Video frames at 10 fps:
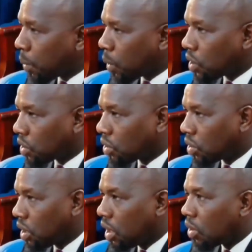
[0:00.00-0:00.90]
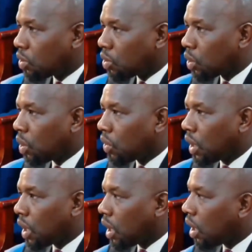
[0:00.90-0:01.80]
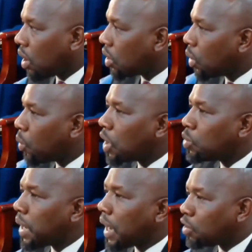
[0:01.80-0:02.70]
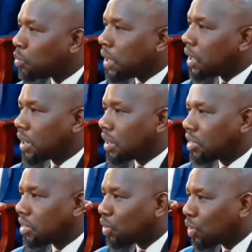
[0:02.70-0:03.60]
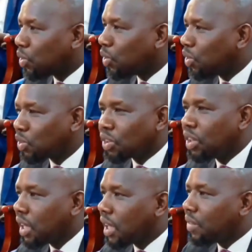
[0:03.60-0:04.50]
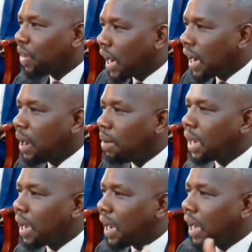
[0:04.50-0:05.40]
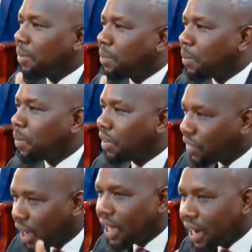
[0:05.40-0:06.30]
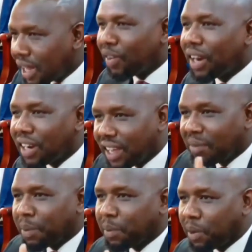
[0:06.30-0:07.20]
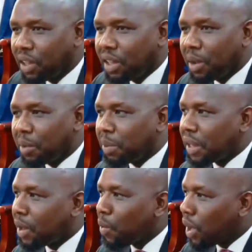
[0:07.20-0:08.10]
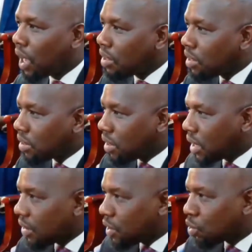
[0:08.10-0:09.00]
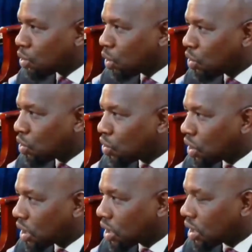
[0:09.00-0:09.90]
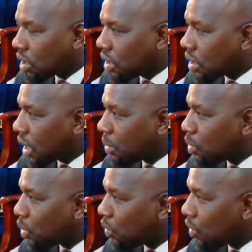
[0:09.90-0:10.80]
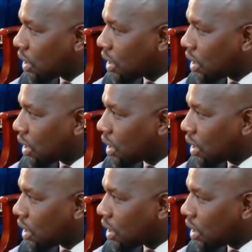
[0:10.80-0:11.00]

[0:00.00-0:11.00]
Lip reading: of politics. So the wage bill has been increased. So if I come, I hire people. If I another one, I hire people. But the way NGCDF is so strict in terms of